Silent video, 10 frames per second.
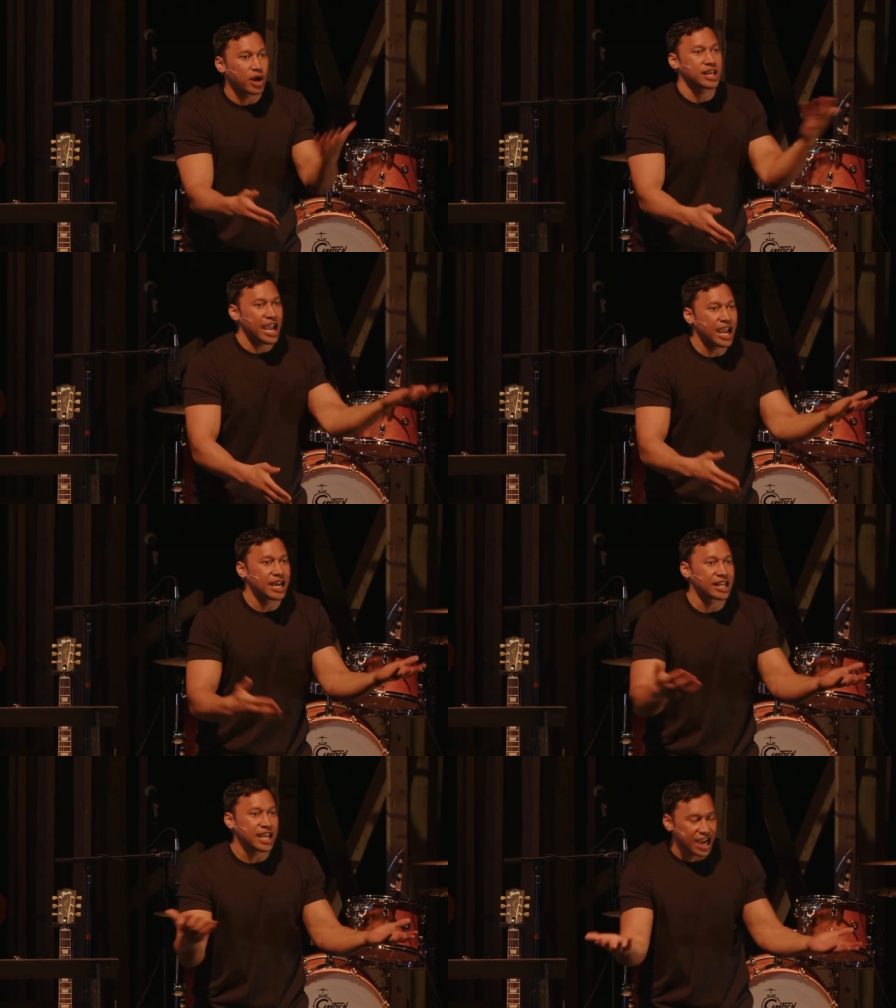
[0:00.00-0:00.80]
of what
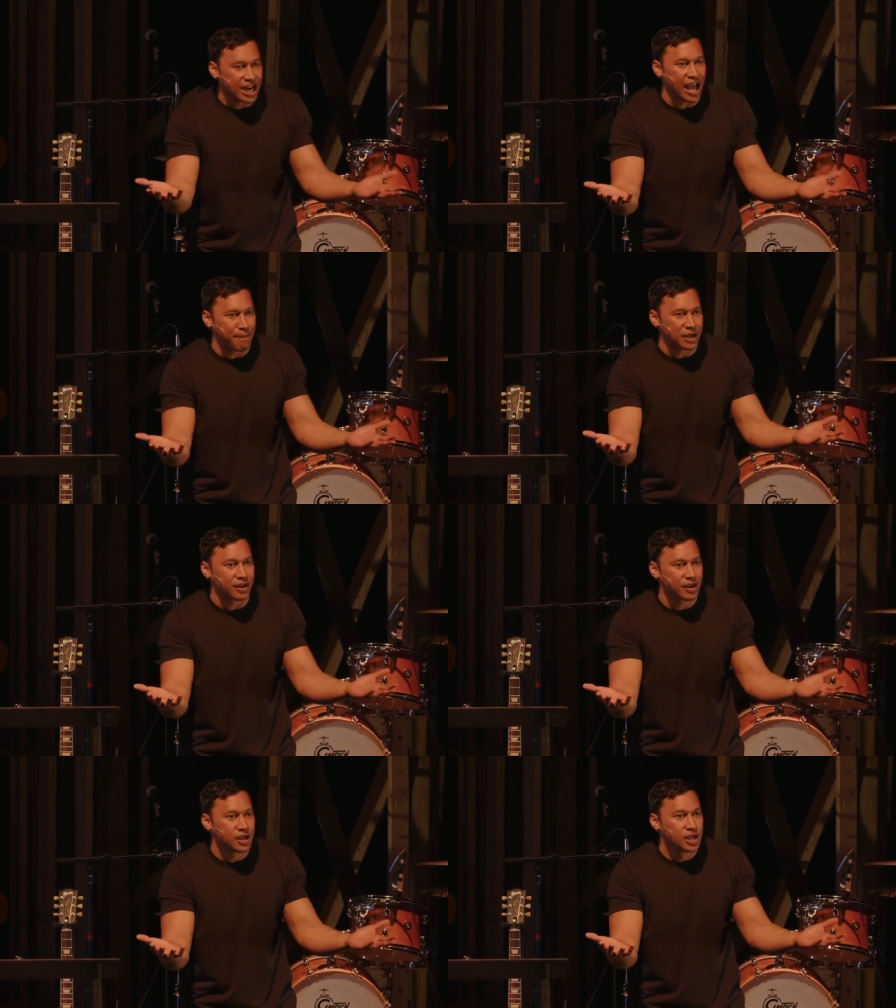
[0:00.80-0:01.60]
can and can't
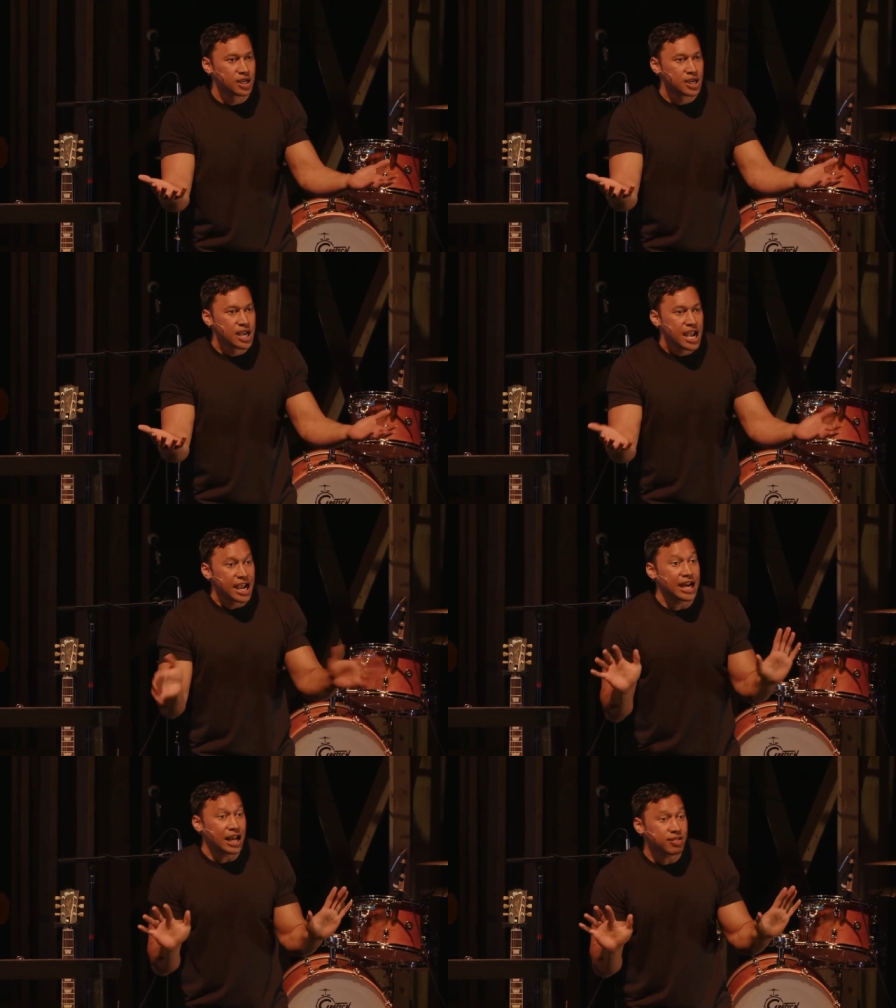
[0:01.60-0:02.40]
happen.
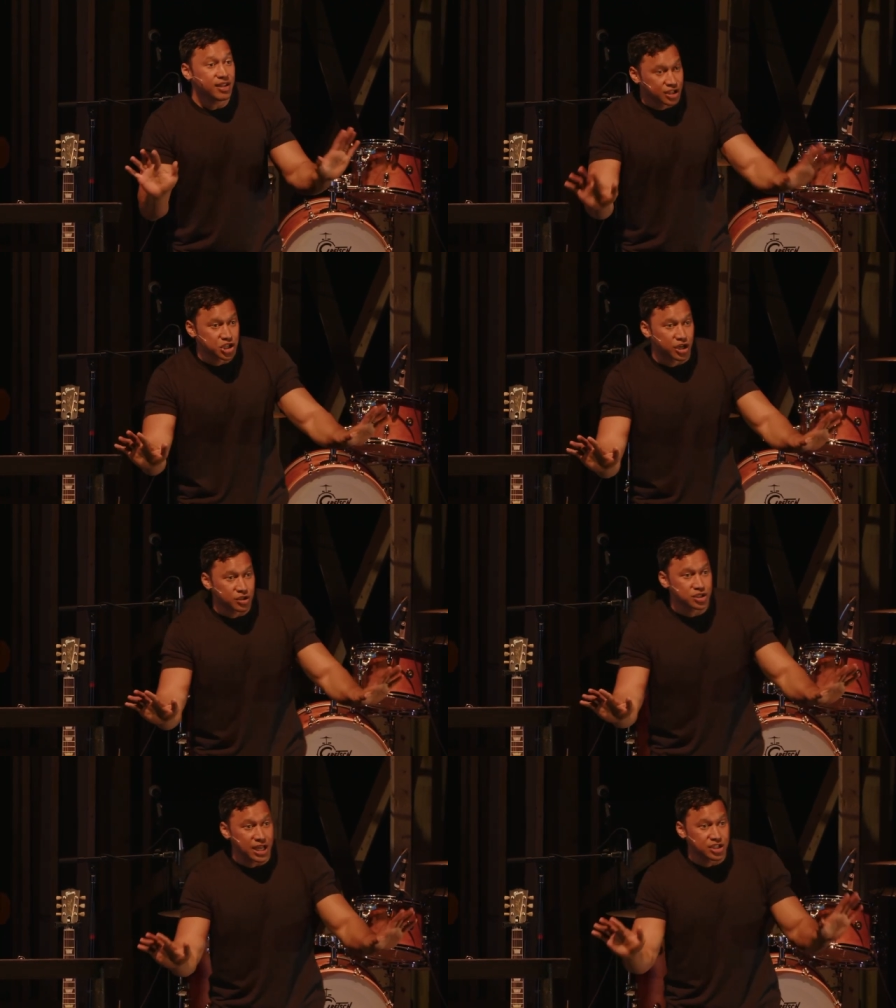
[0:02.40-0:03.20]
And I think,
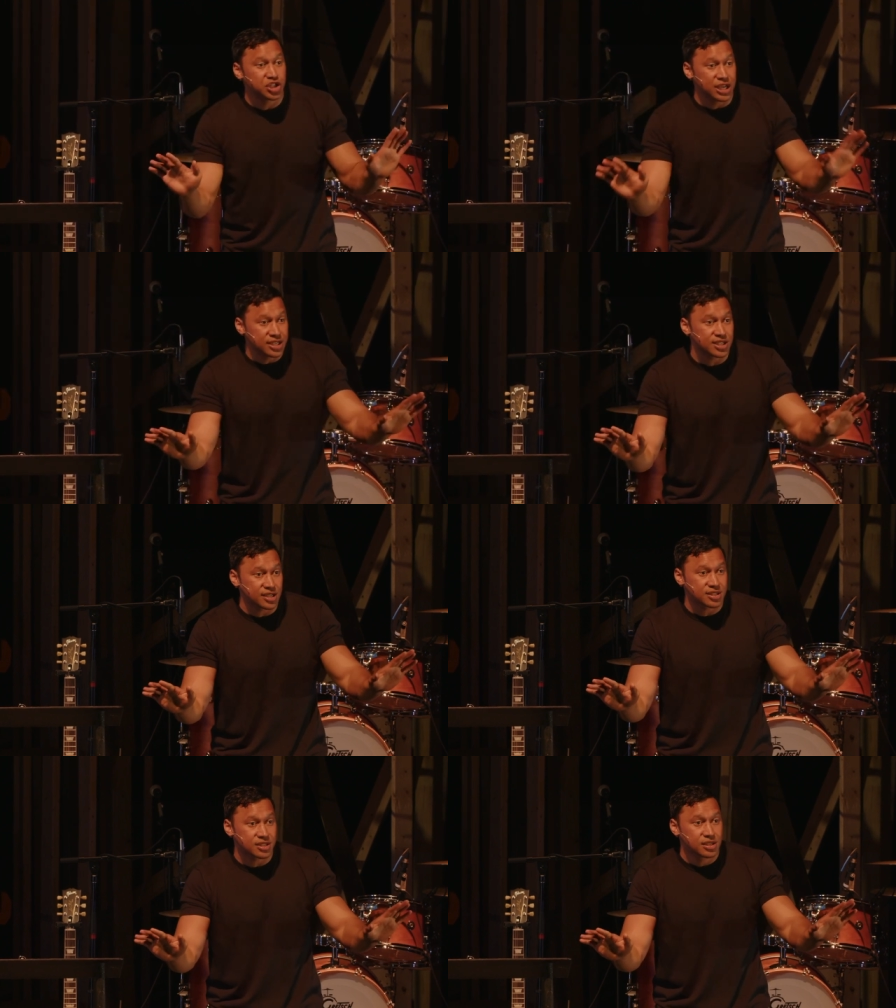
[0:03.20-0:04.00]
church, that
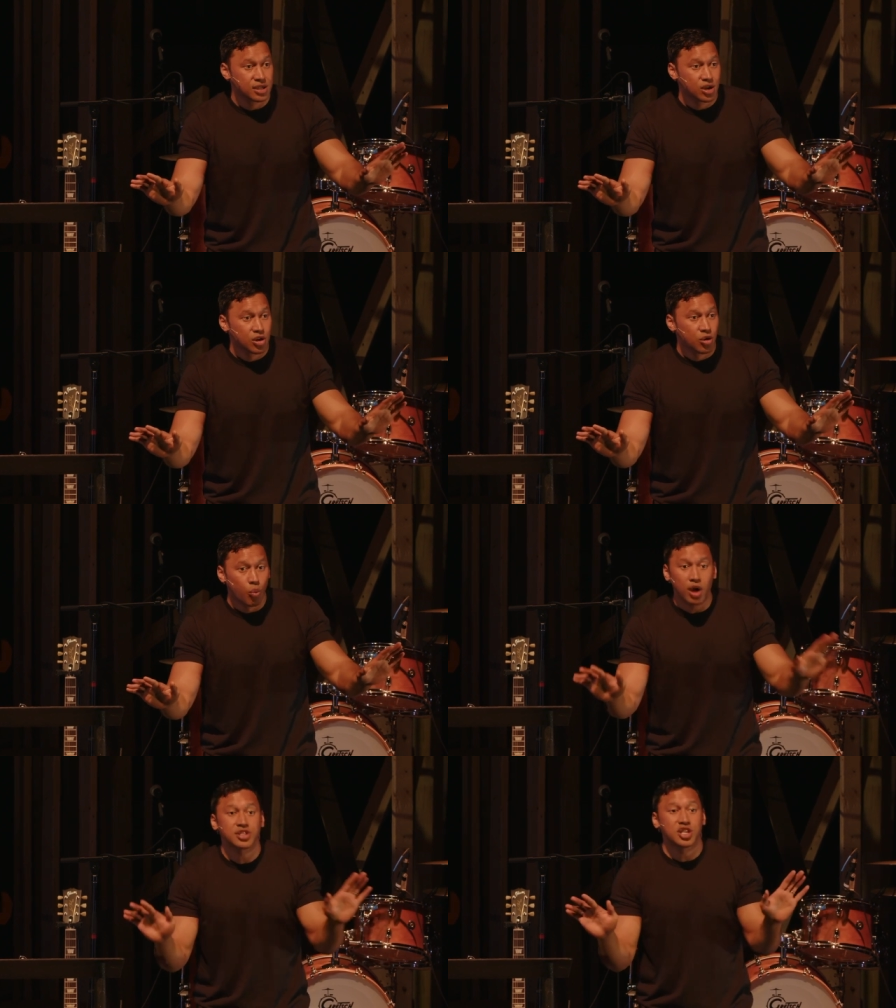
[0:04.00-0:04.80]
Jesus
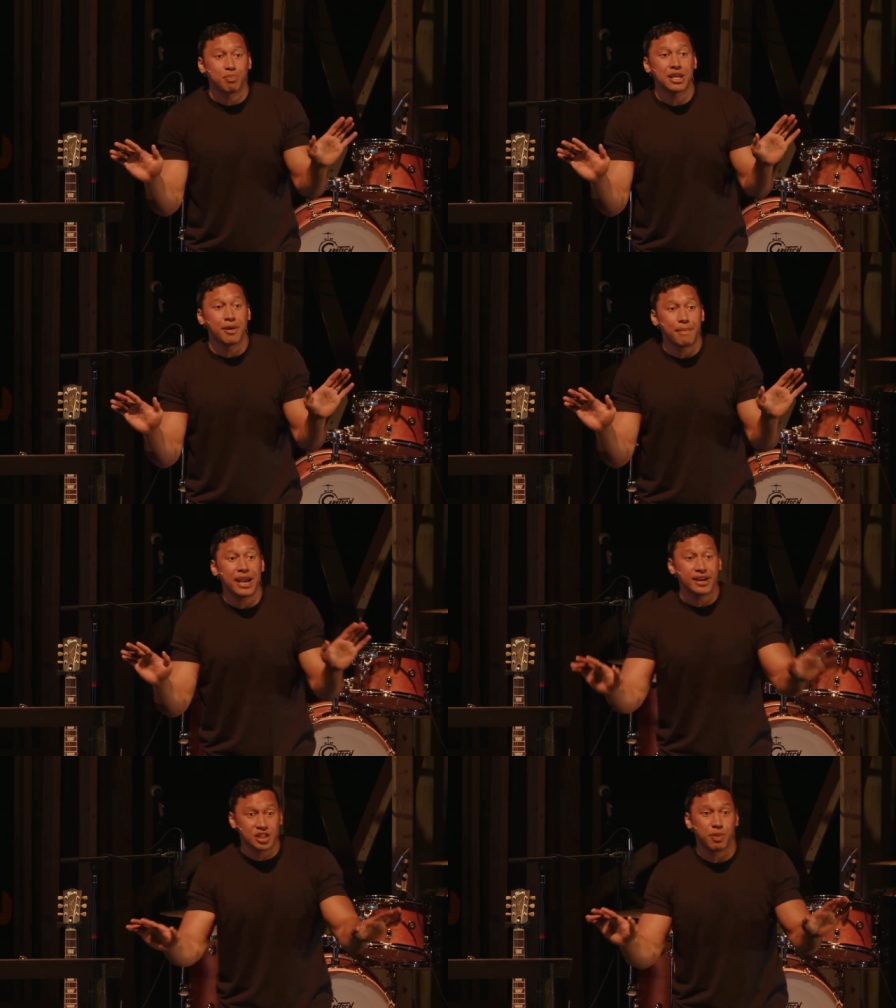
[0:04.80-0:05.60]
wants to be
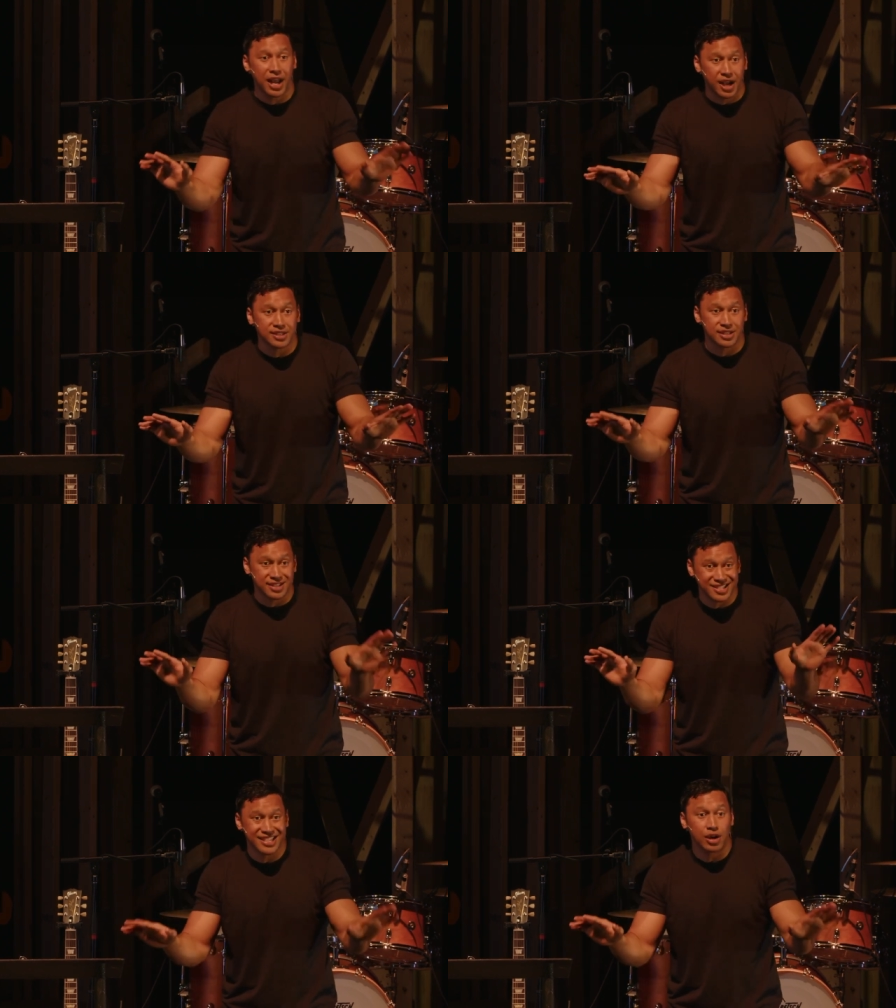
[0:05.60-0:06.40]
amazed by us
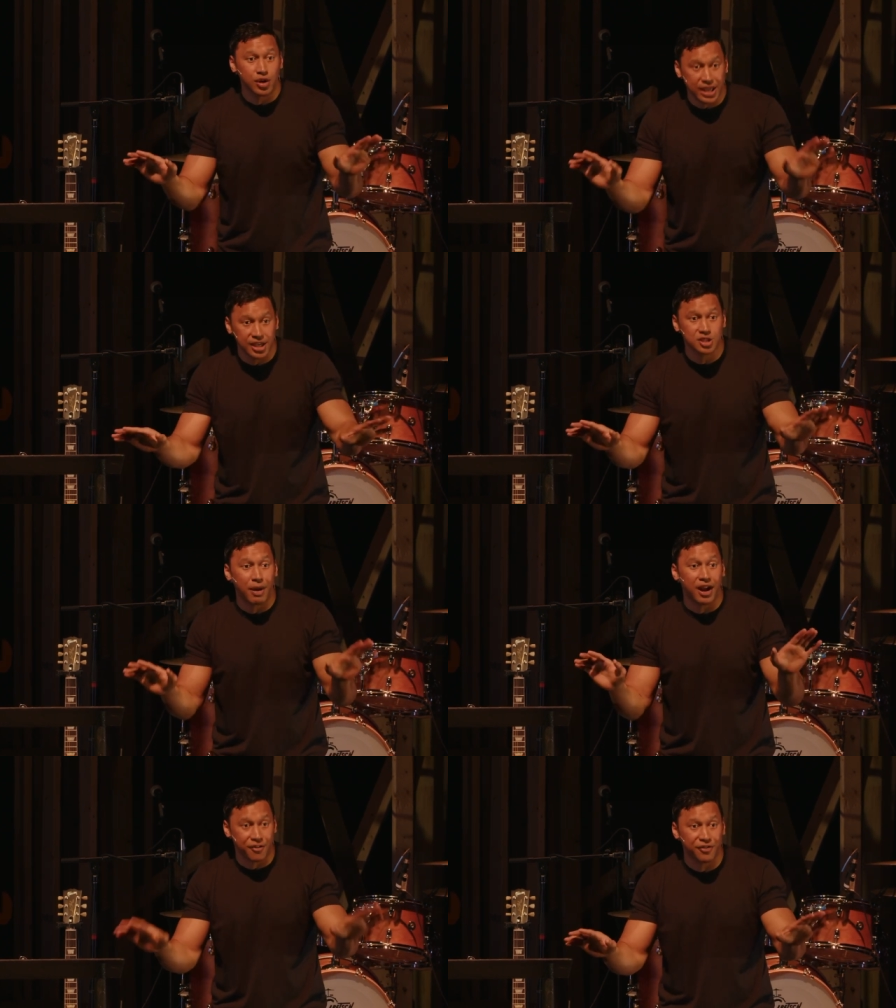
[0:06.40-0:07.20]
and still is
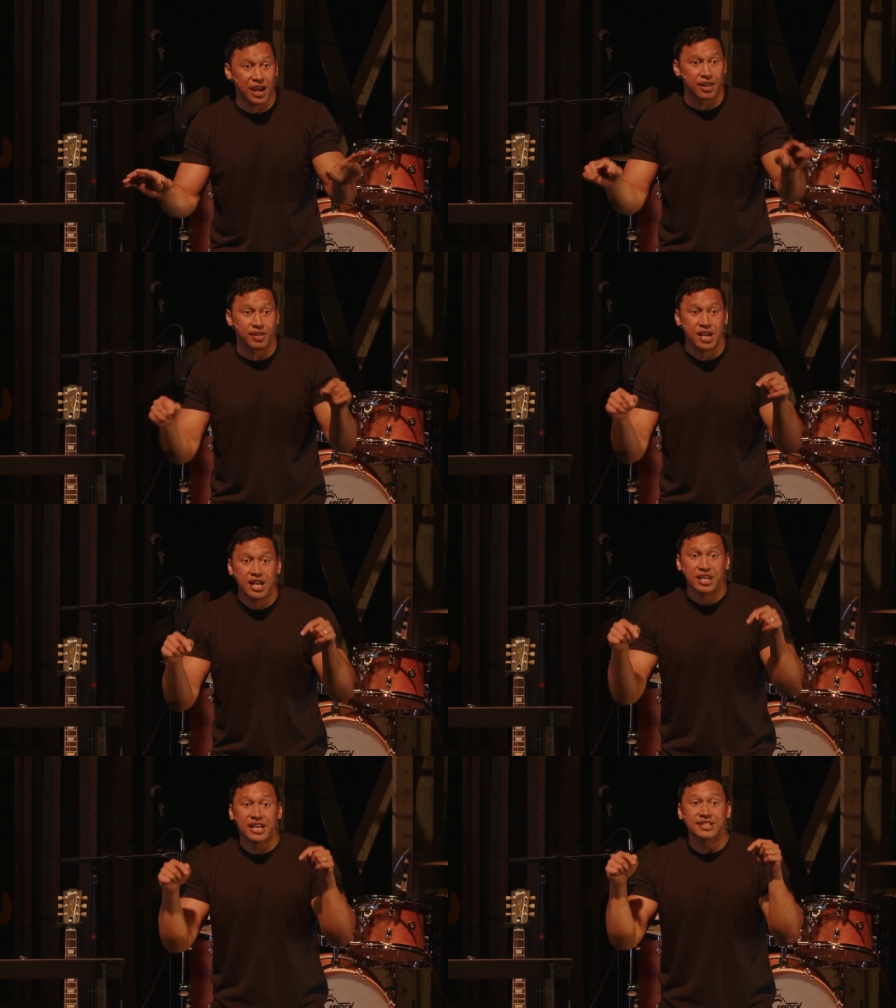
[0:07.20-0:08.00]
by our faith,
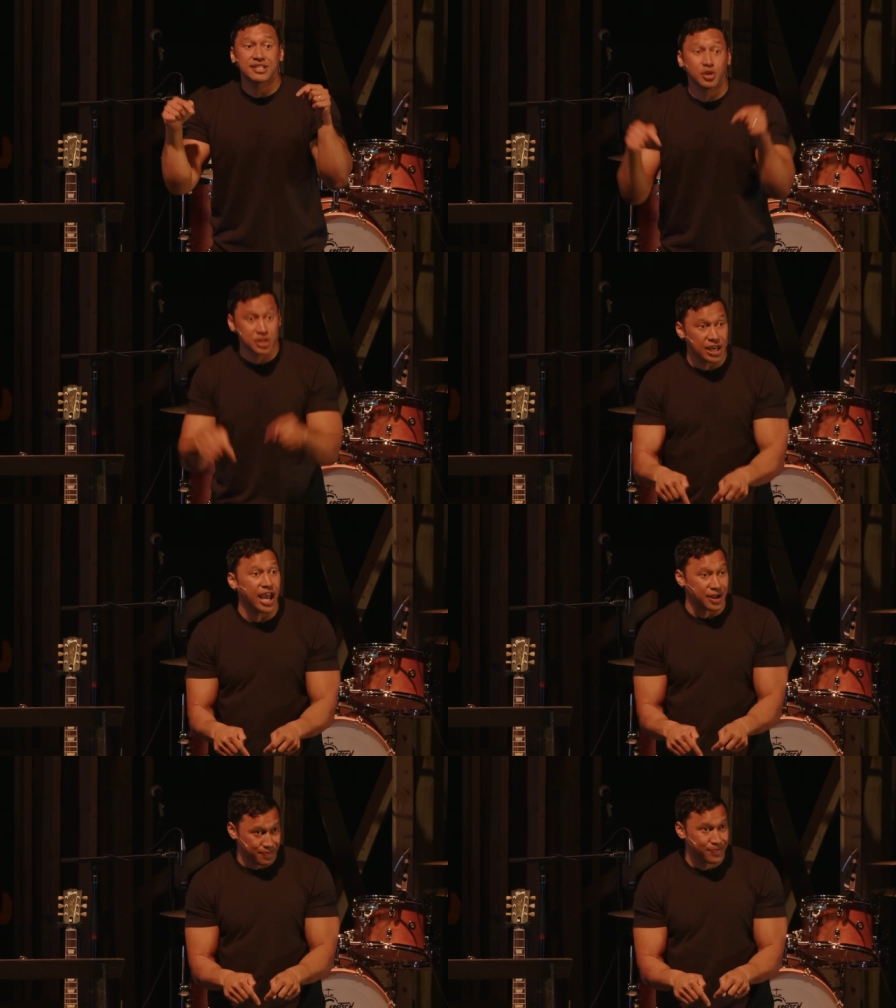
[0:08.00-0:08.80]
yet still
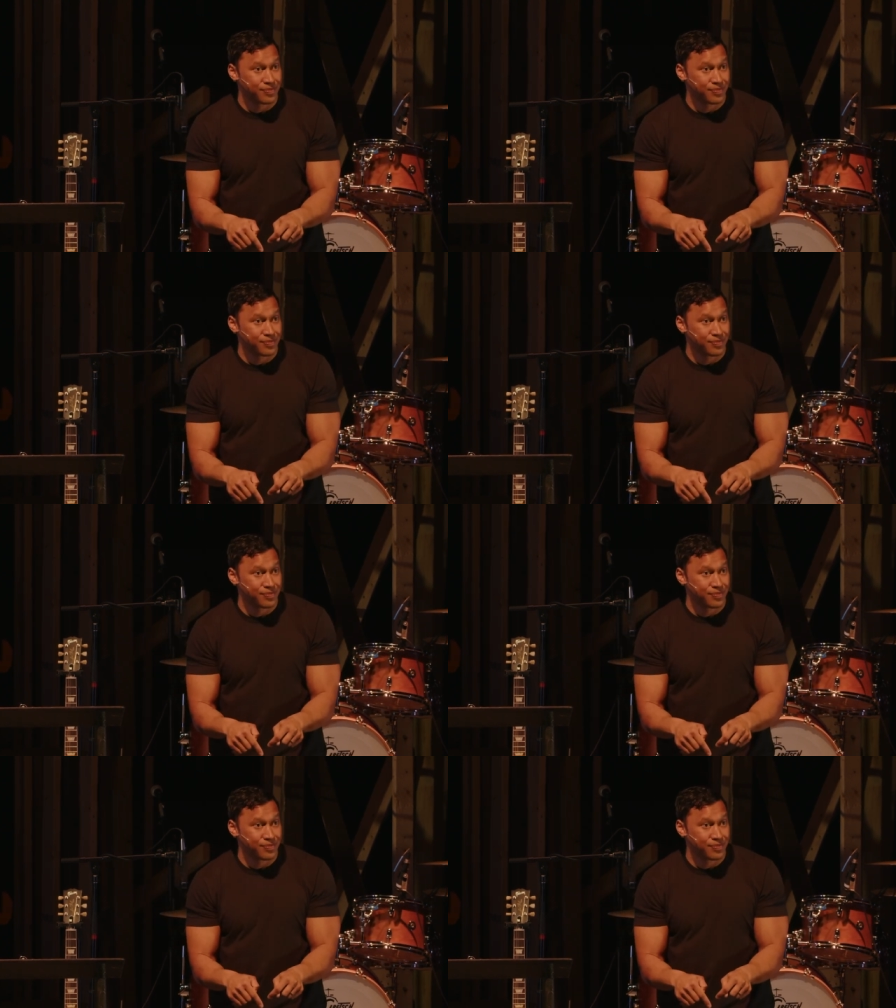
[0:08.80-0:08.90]
today,